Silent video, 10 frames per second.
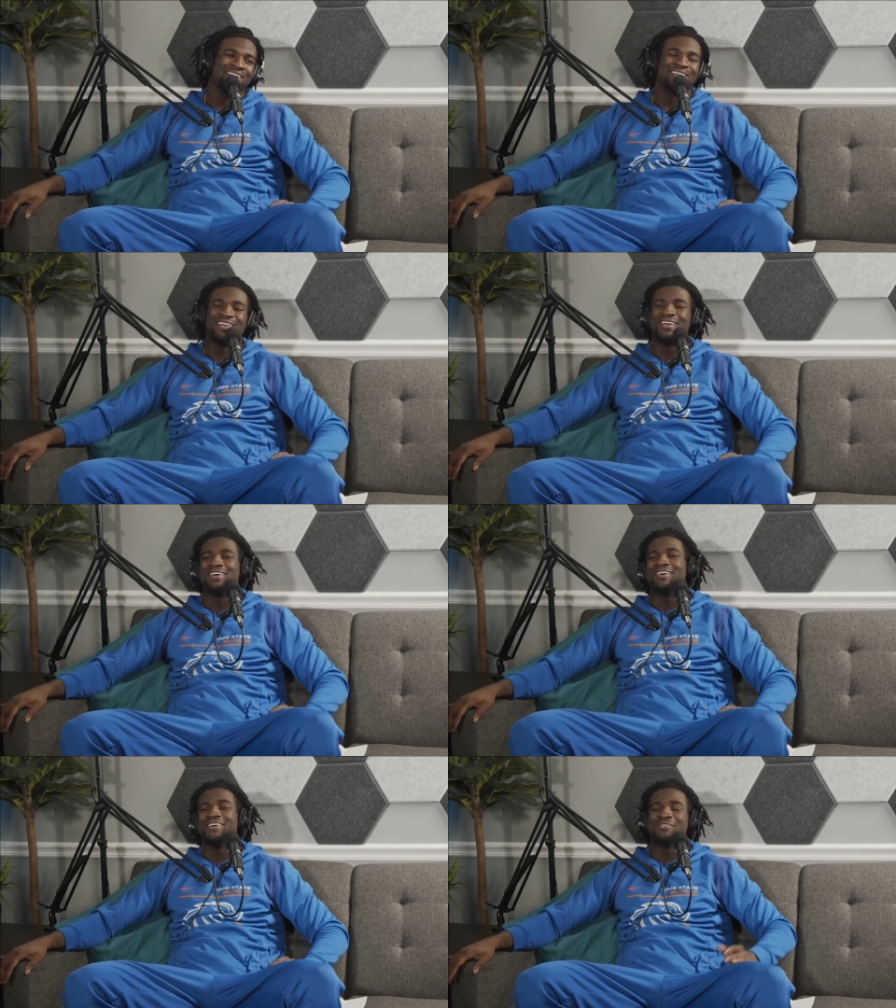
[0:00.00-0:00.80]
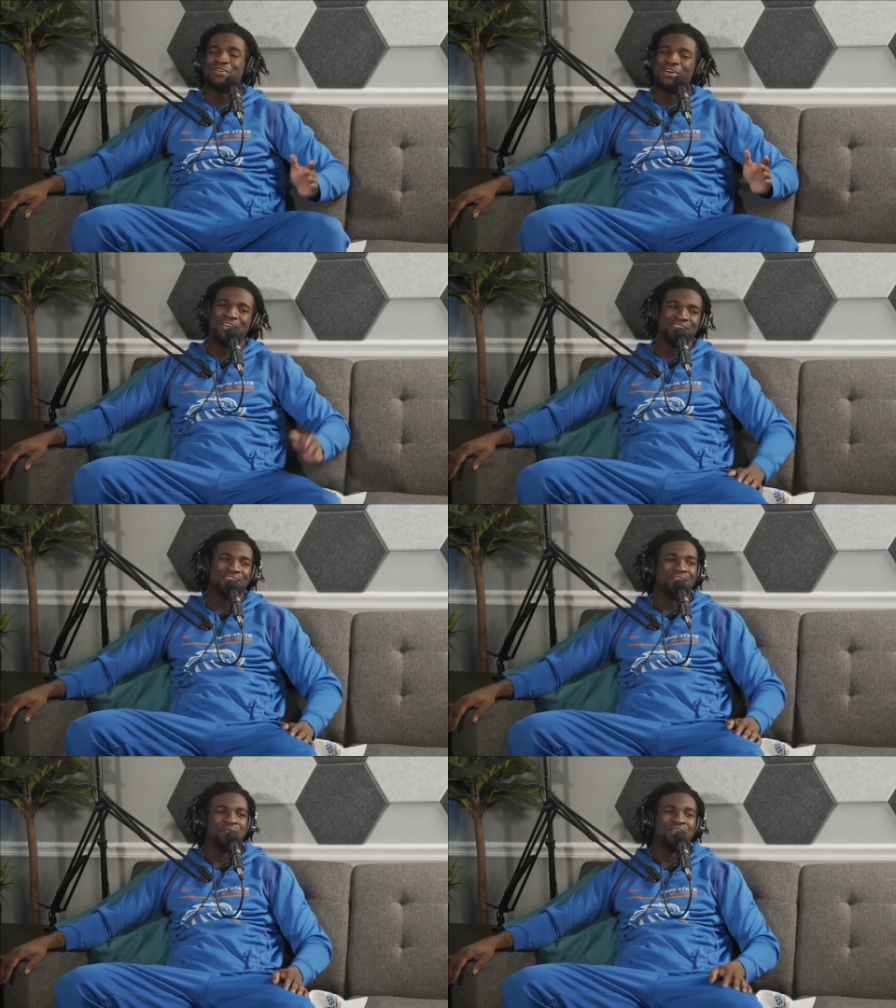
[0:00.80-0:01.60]
Yeah, all right, fine.
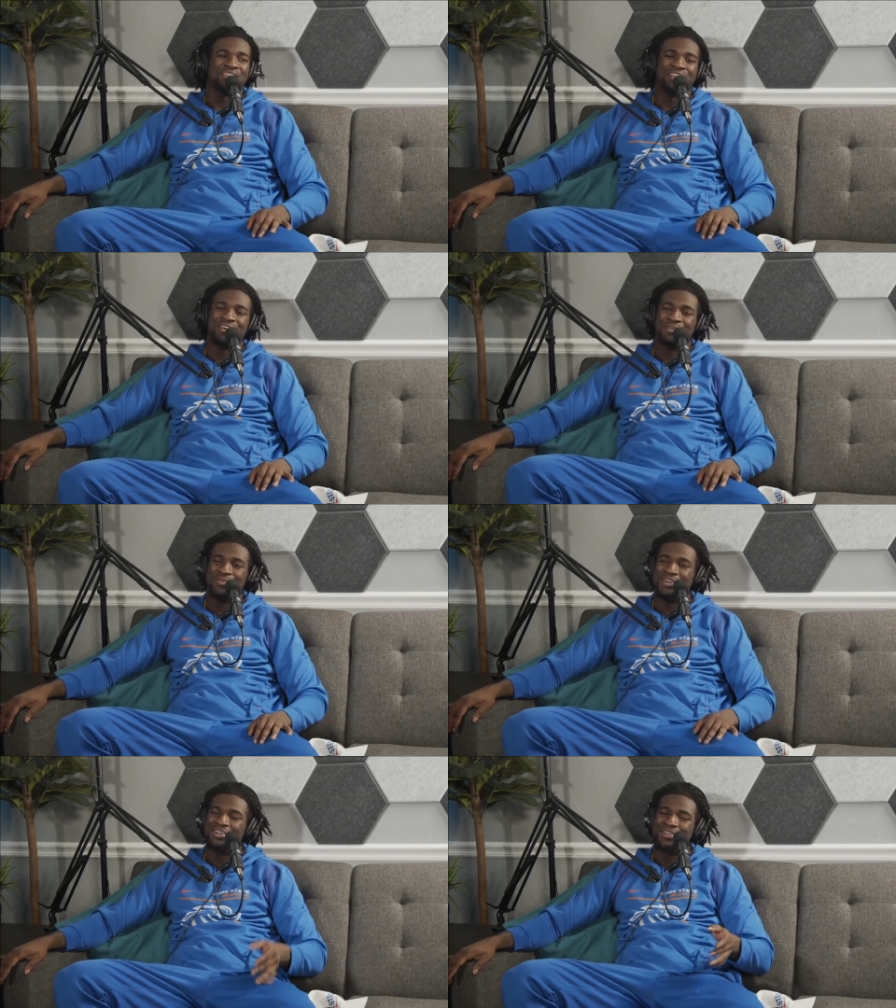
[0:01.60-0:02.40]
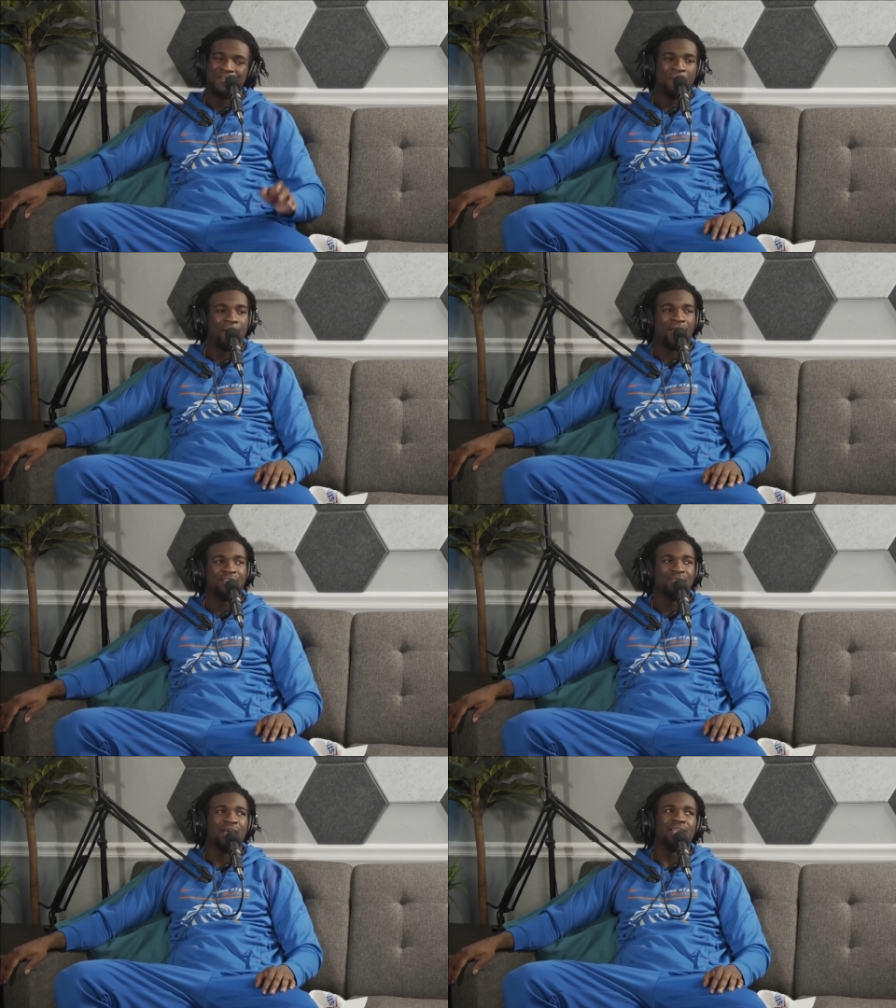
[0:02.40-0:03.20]
Come on, let's go. But I
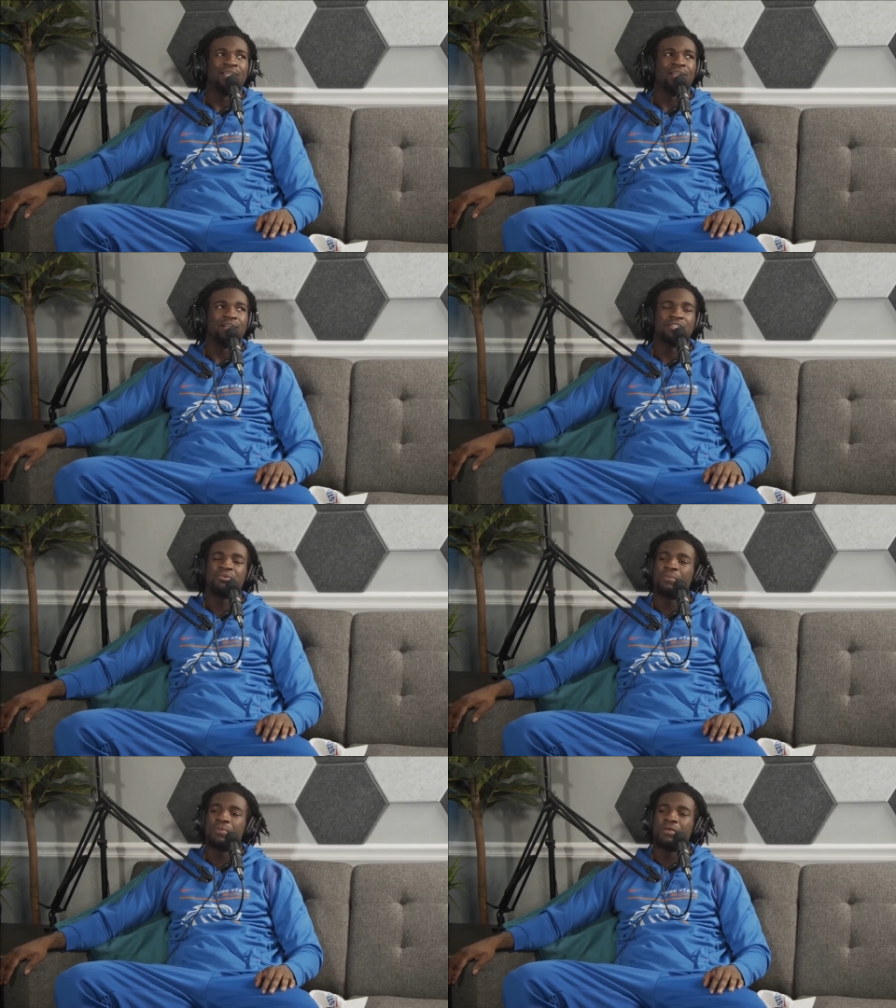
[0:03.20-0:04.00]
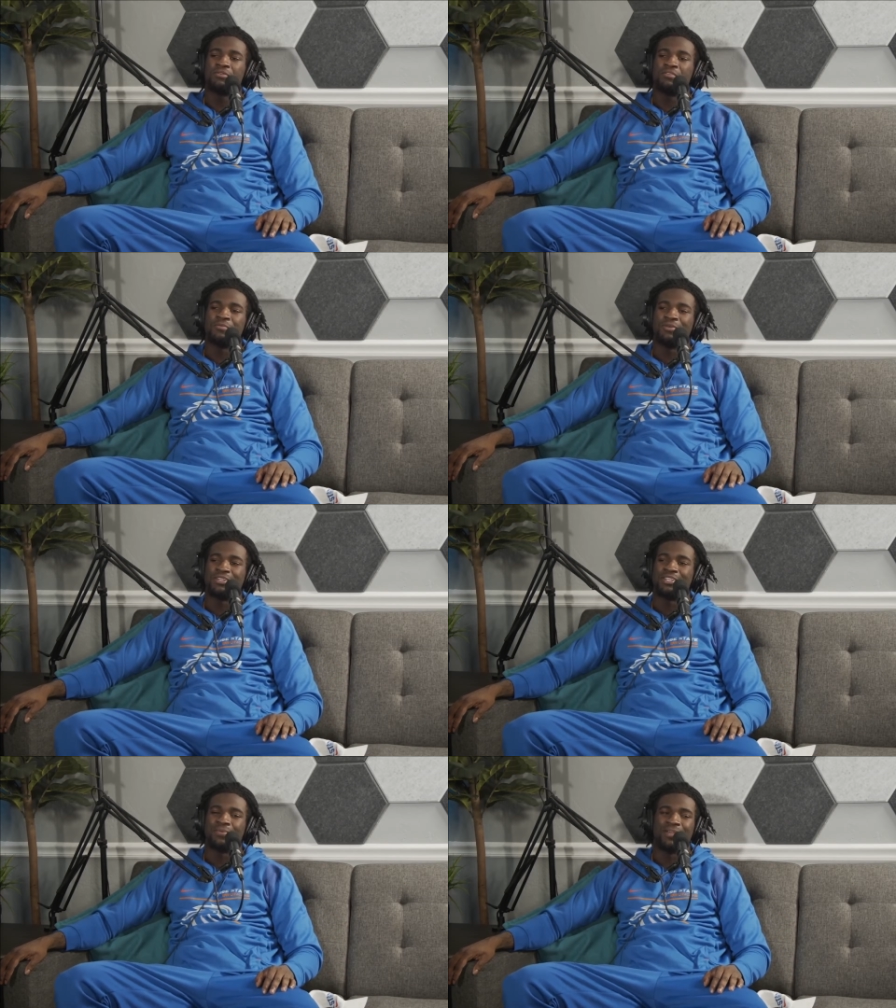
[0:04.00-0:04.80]
do got to get out. That's what I plan on doing more
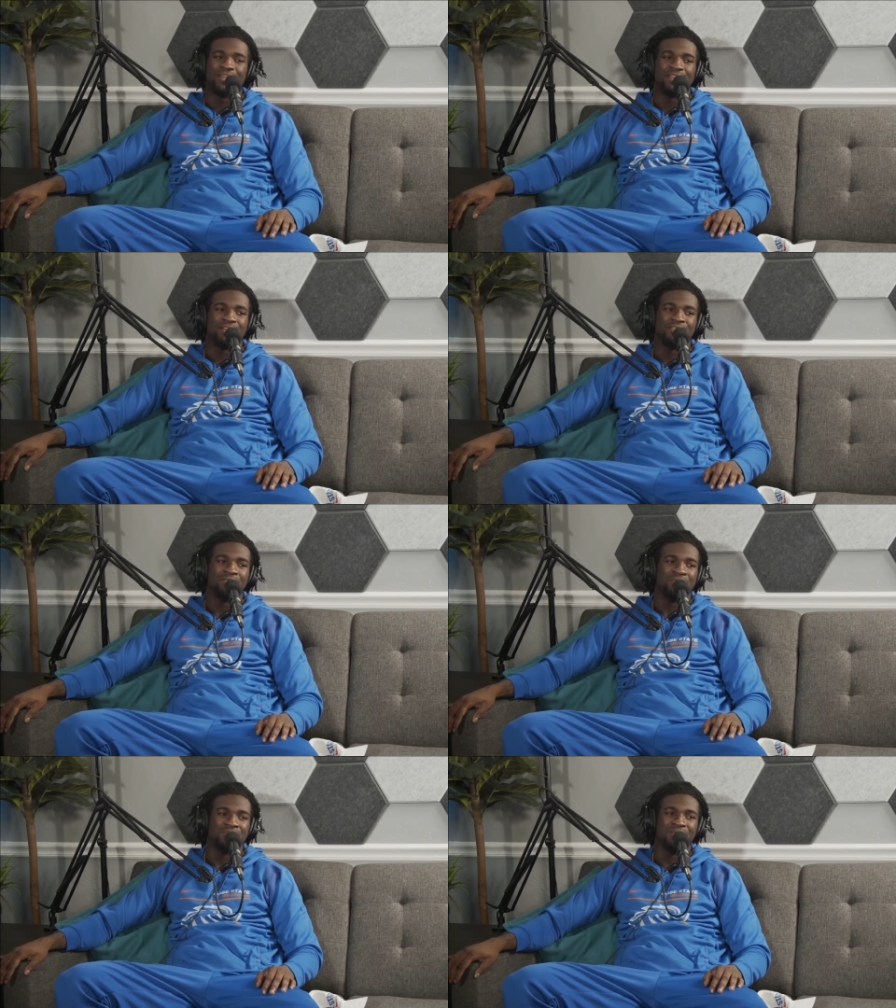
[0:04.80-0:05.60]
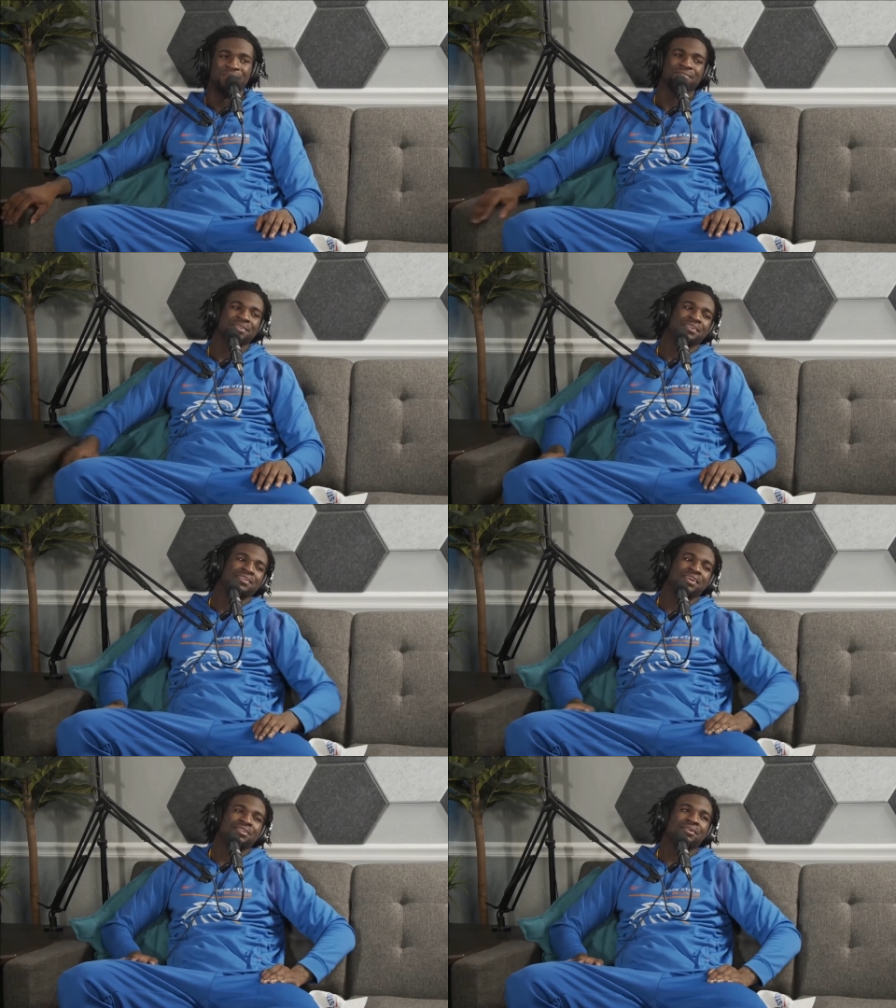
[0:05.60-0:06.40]
this summer, getting out a little bit more.
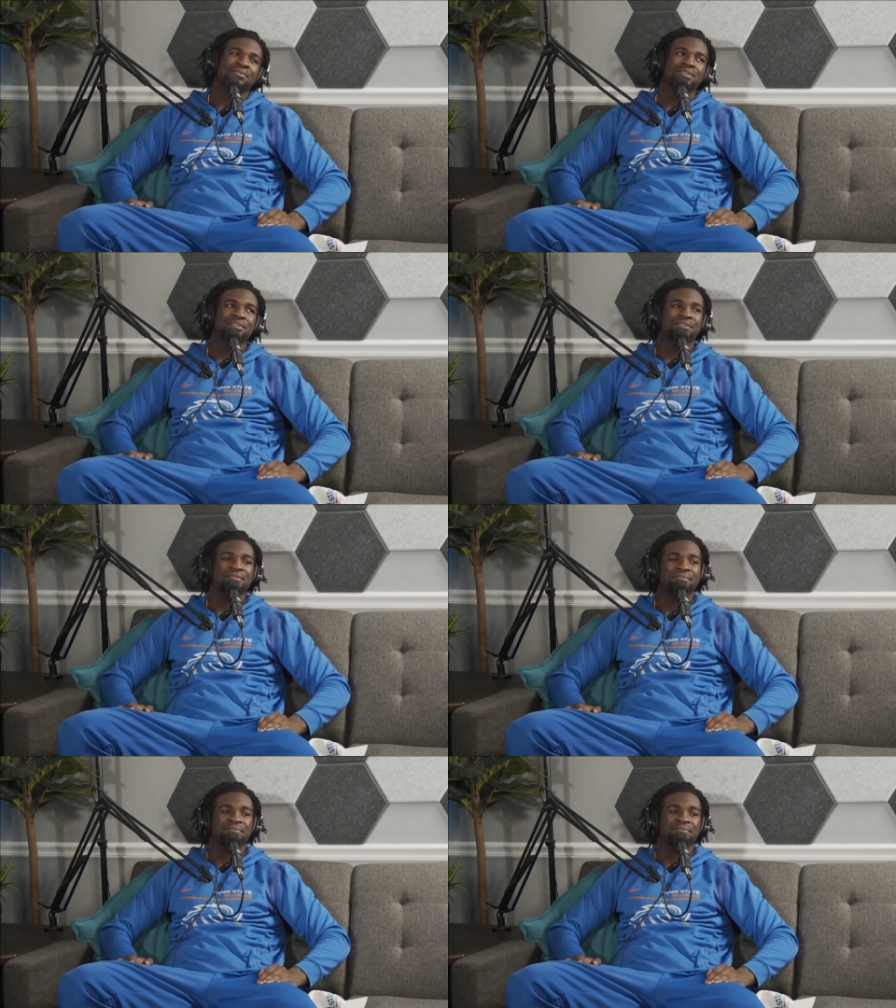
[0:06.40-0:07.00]
That's what I want to do.